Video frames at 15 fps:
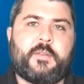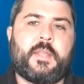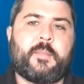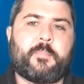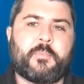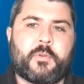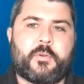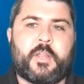
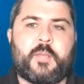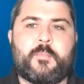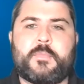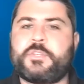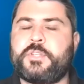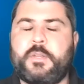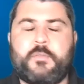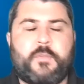deep learning,
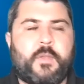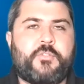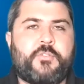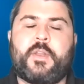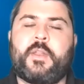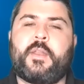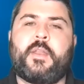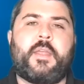machine
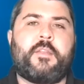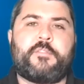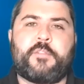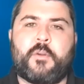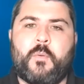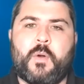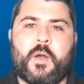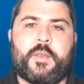vision, and
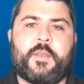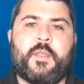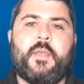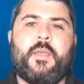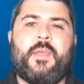so on.